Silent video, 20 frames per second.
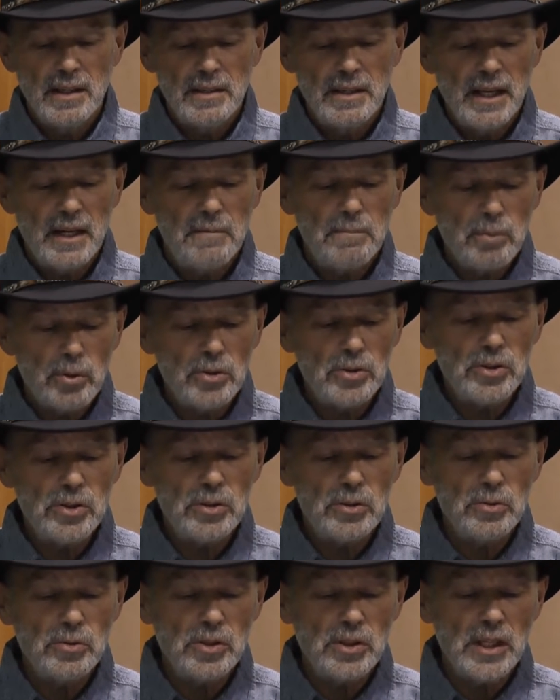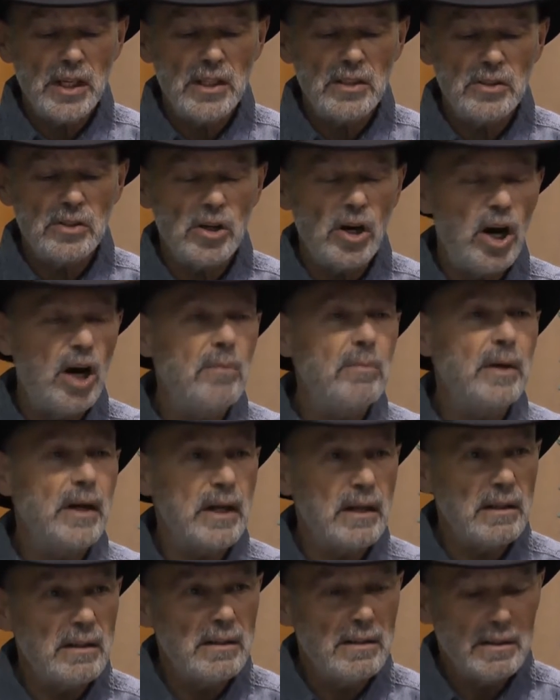that a person who says
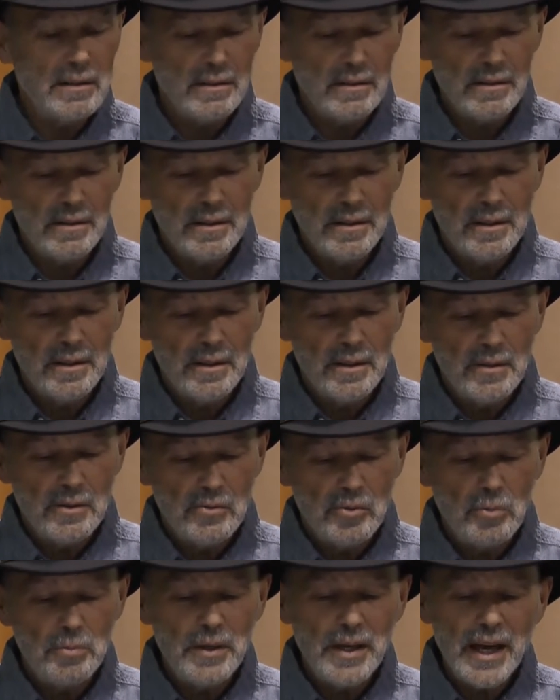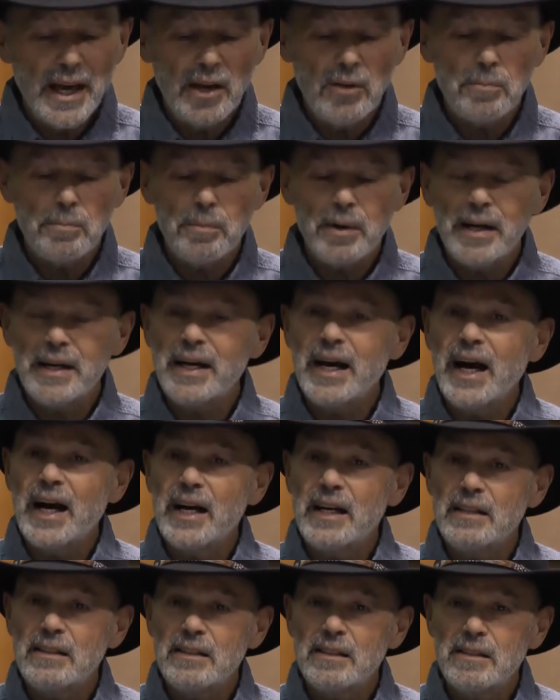Amen will be helped by
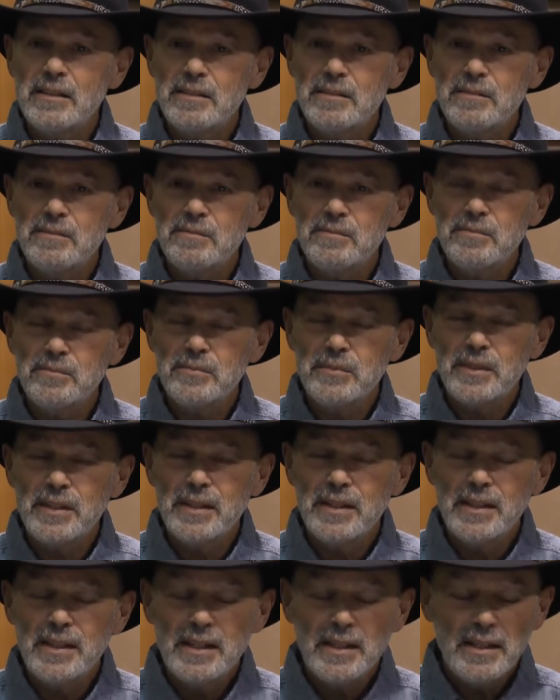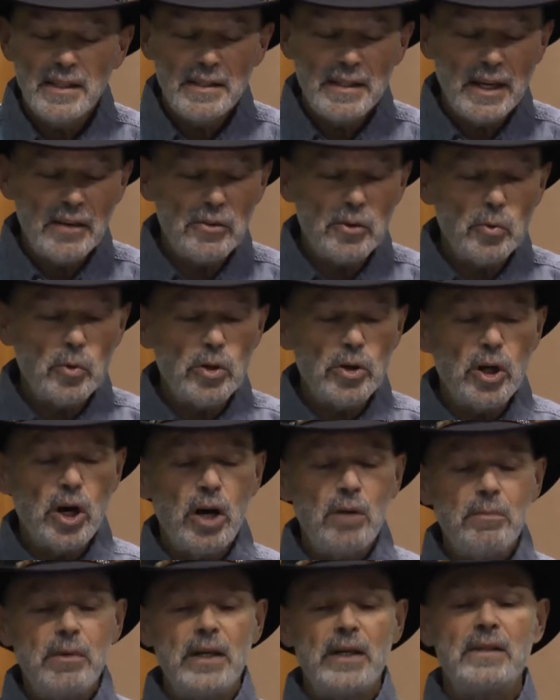God. Now, the word
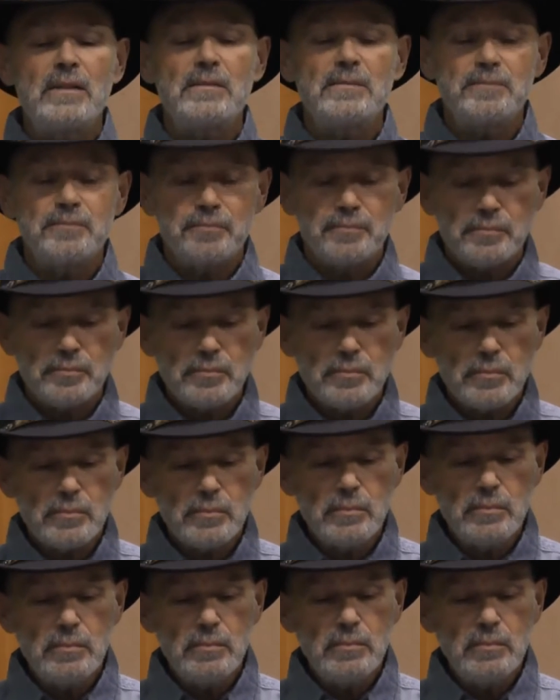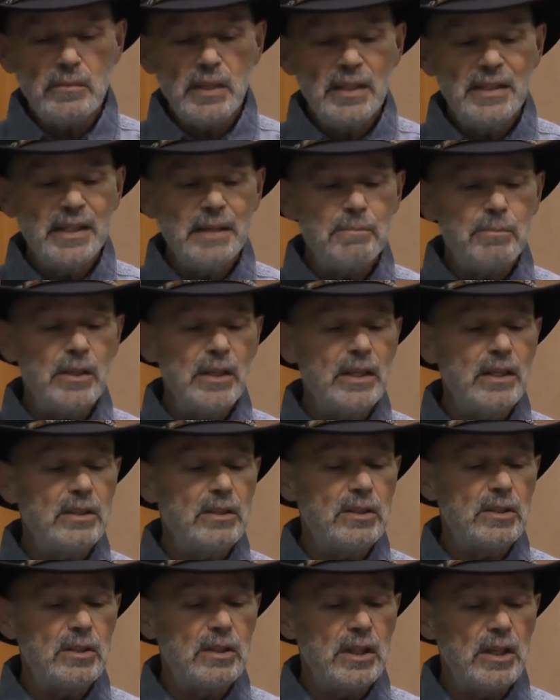amen, that
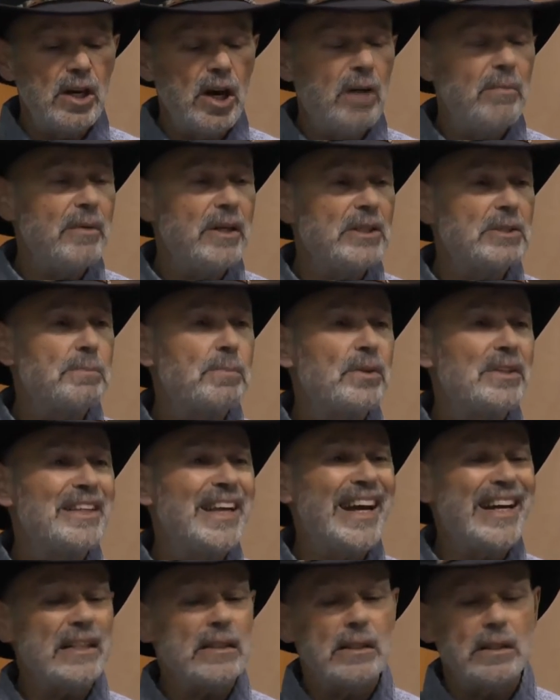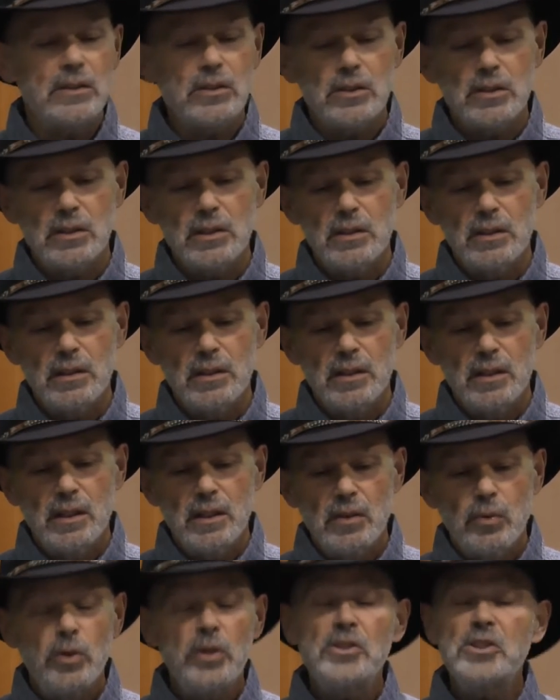these, the amens protect us.
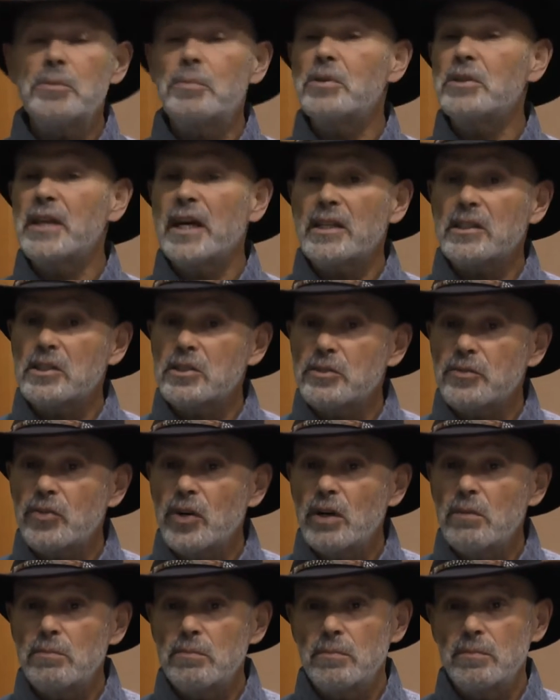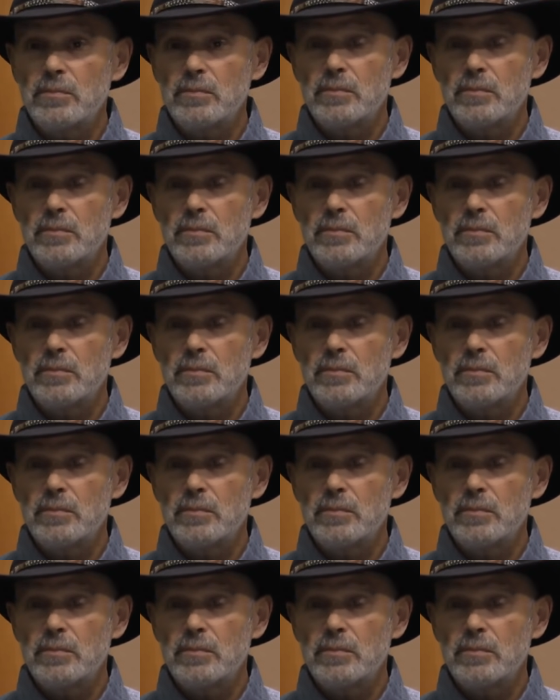What does it protect us from?